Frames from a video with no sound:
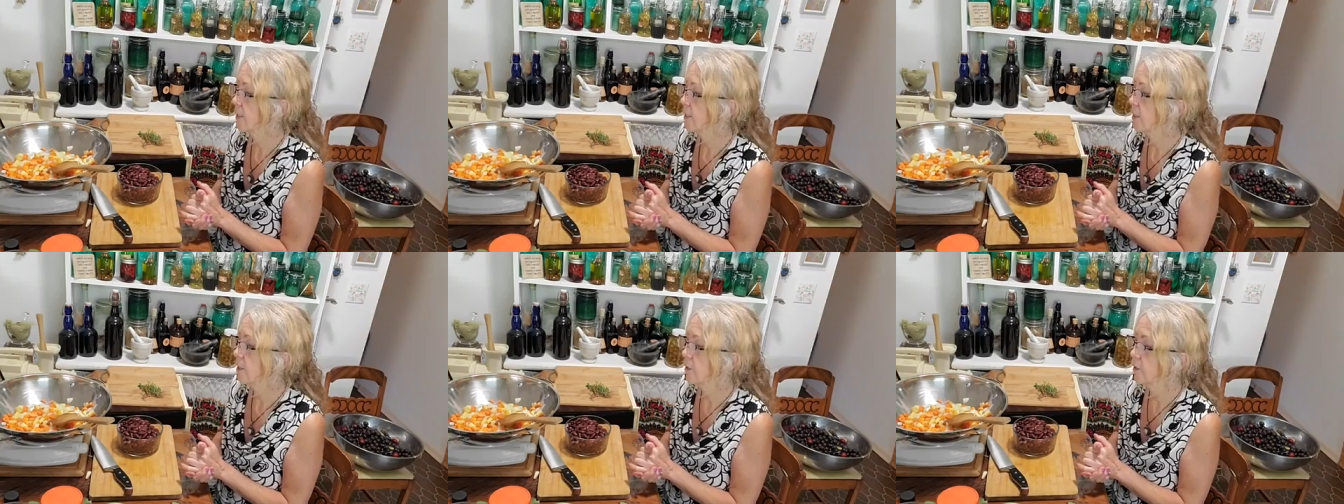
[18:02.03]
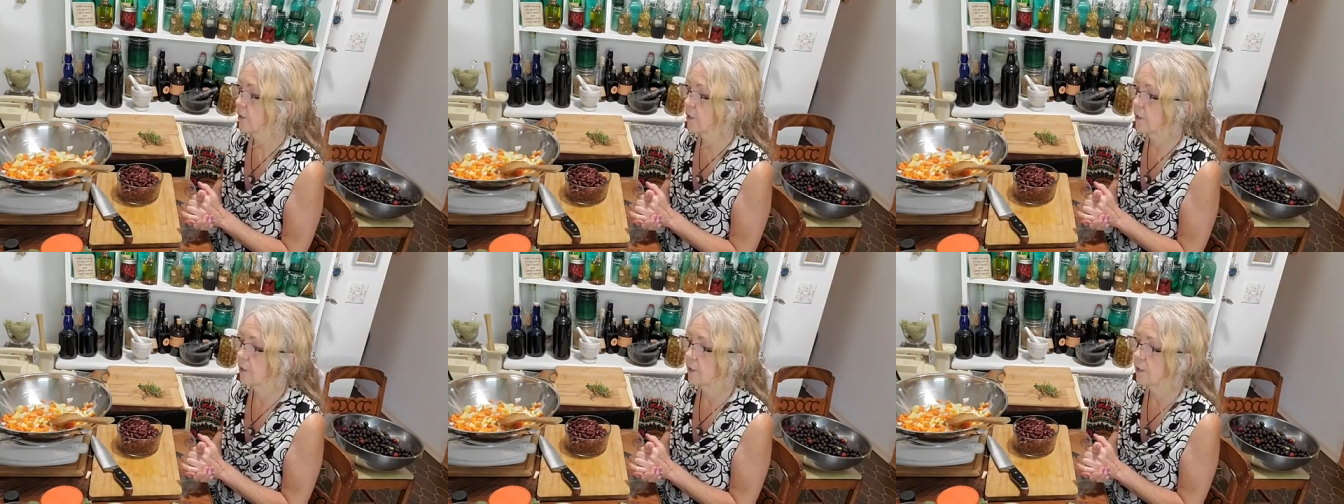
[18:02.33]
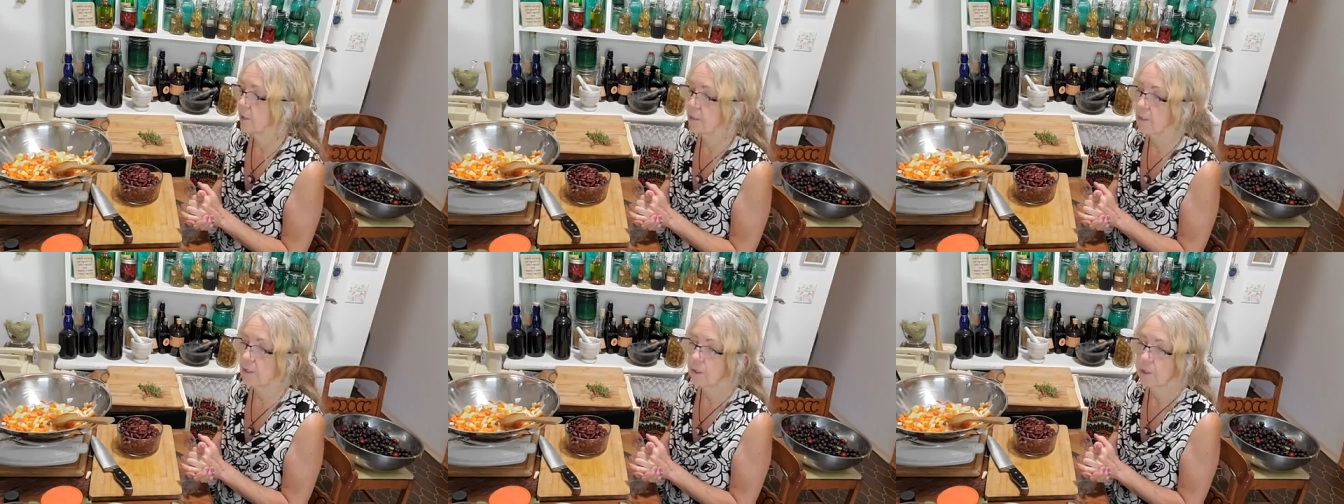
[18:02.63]

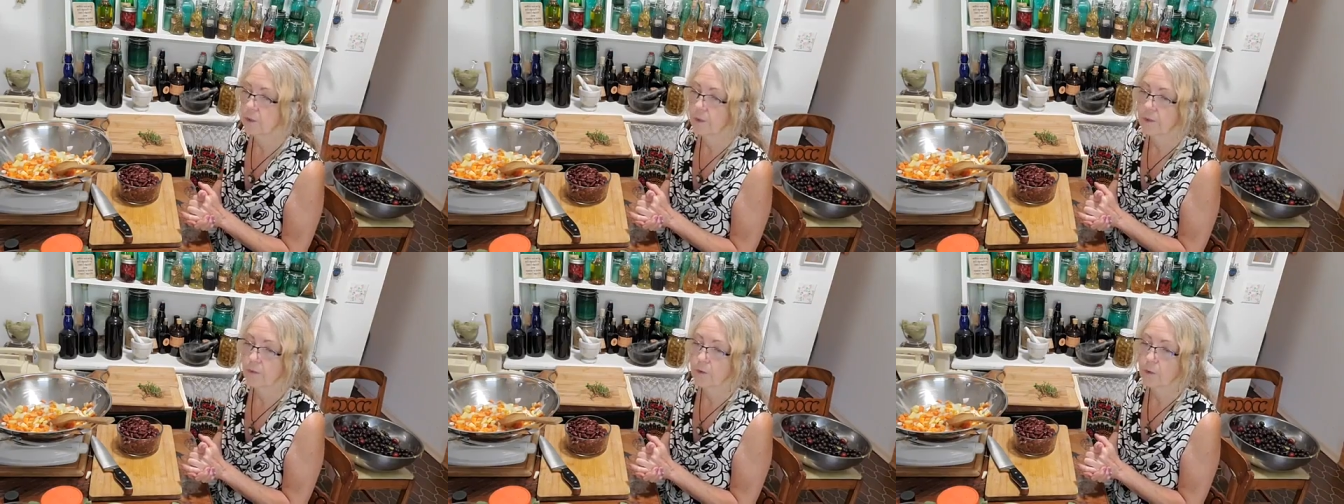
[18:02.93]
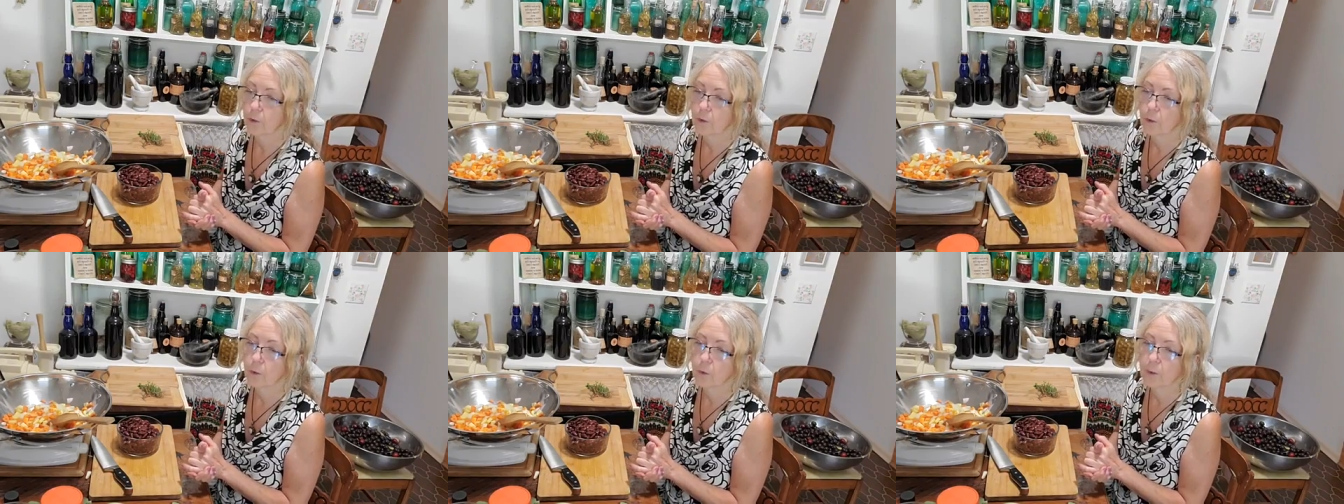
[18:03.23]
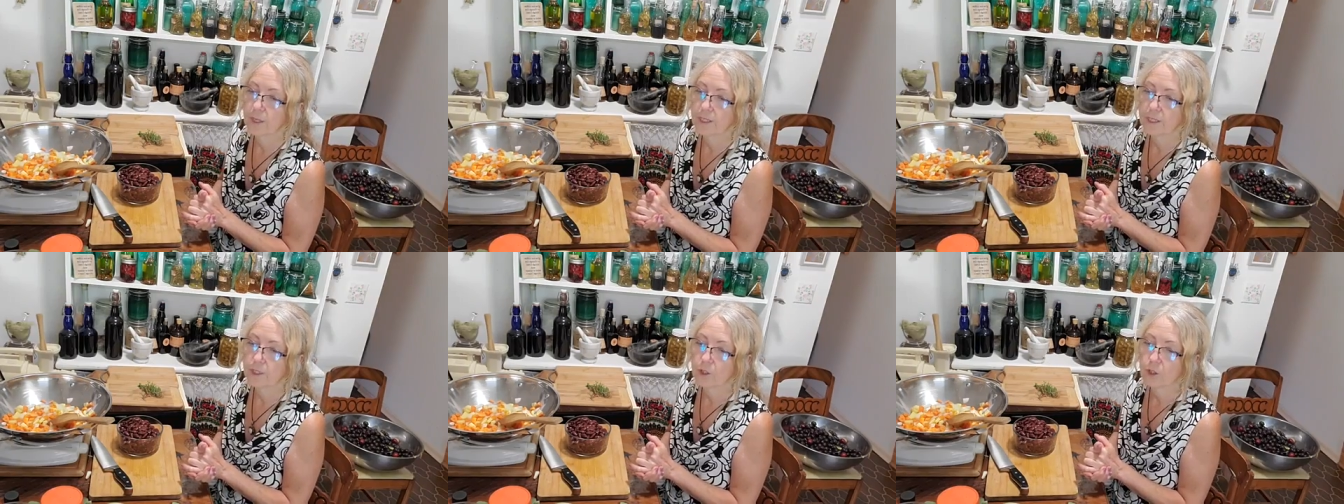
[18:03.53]
so if you're
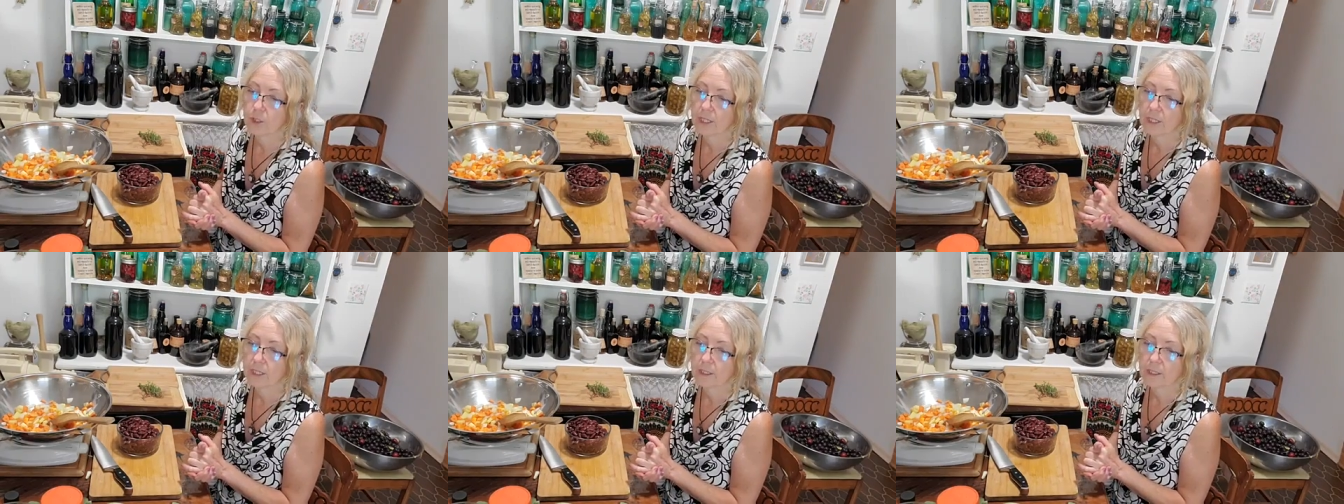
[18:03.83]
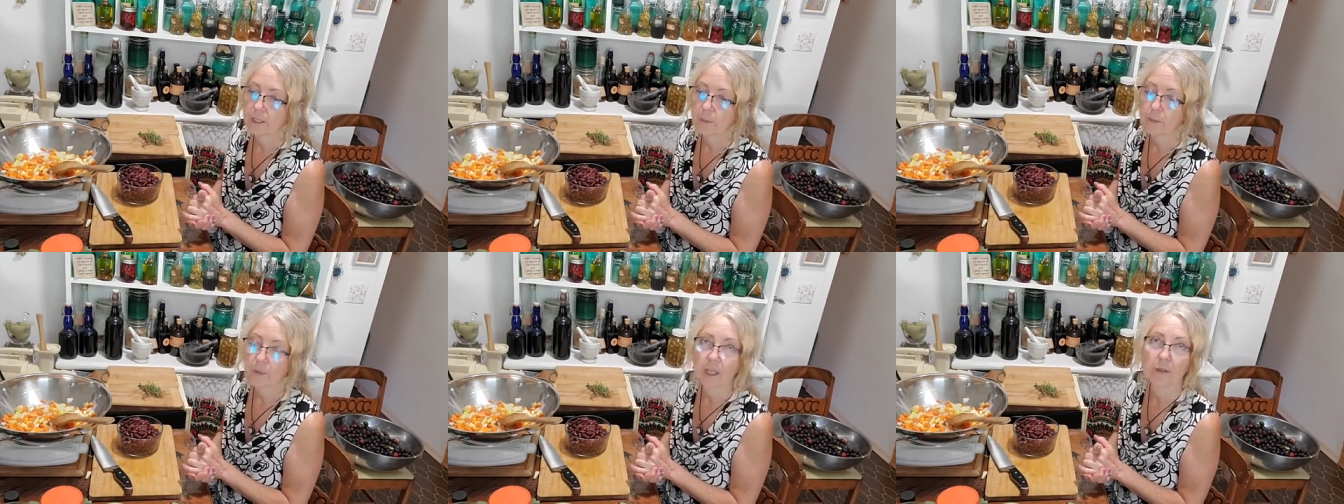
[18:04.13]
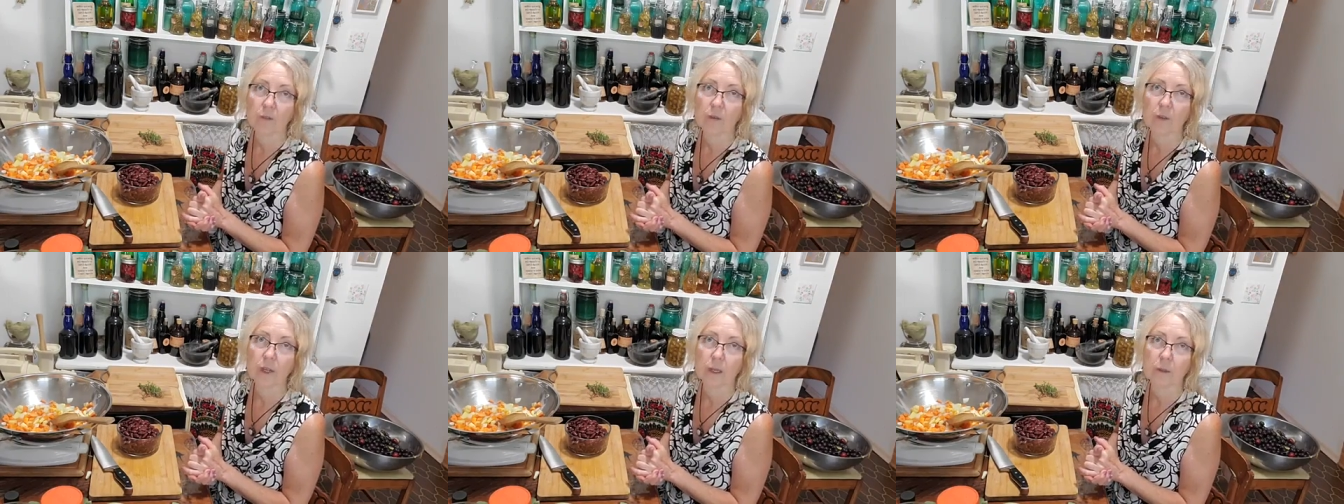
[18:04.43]
going to eat something
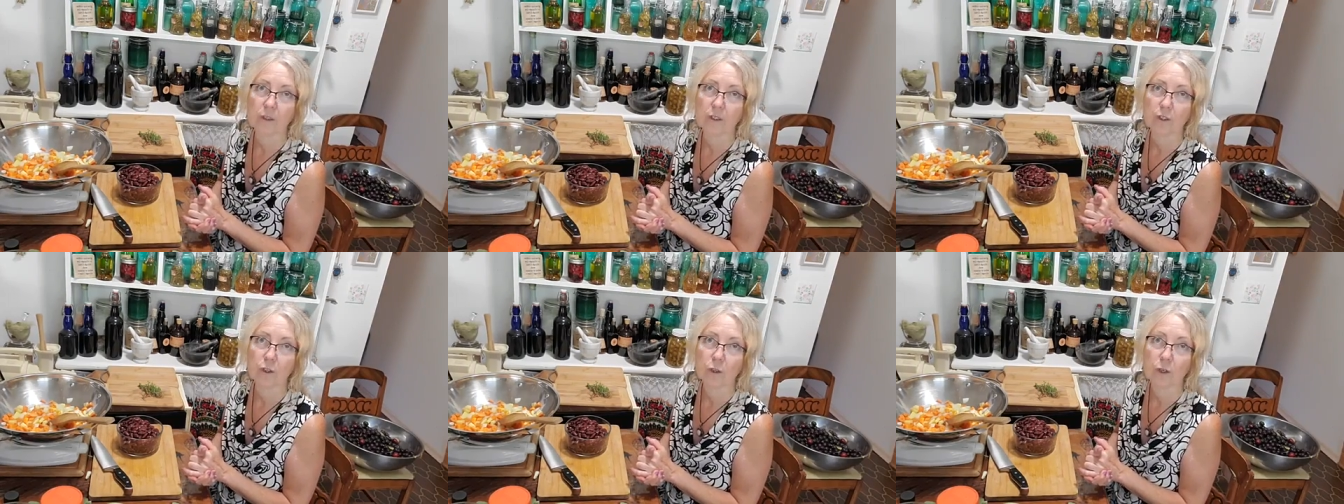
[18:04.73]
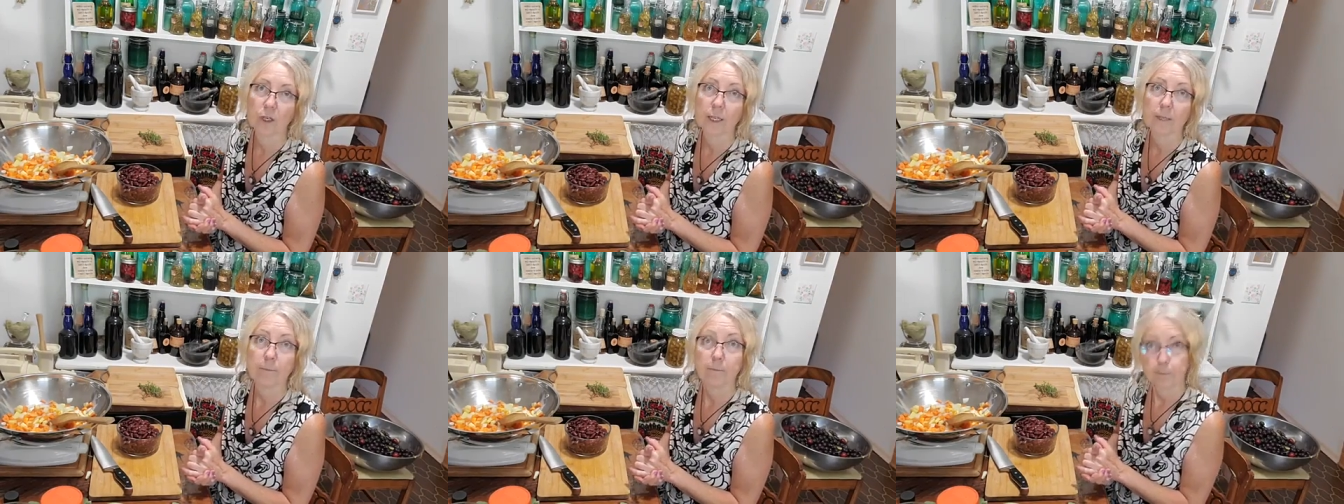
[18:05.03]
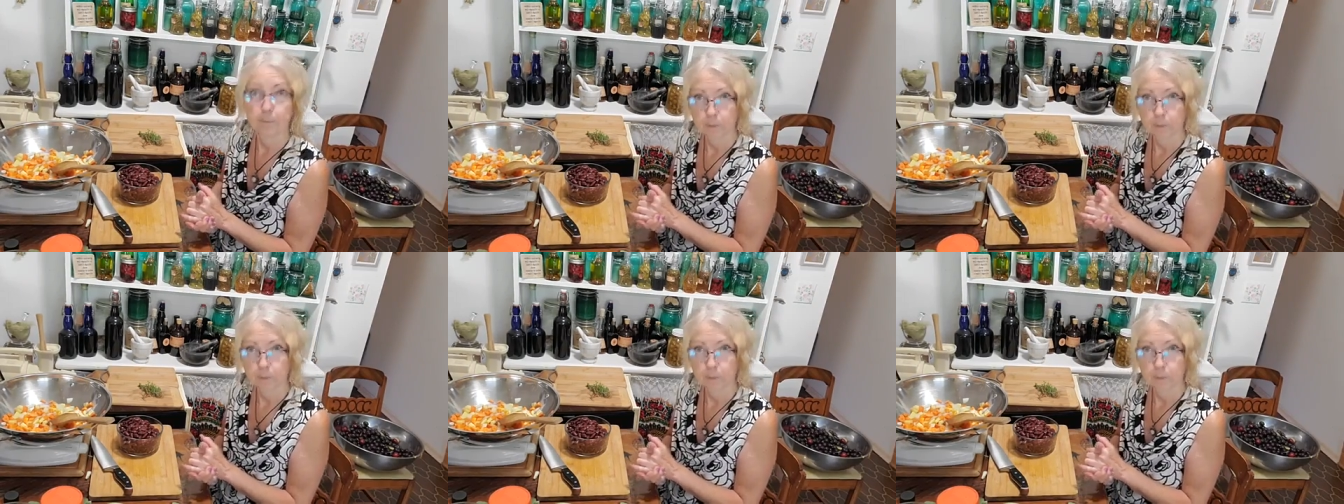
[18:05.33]
inflammatory,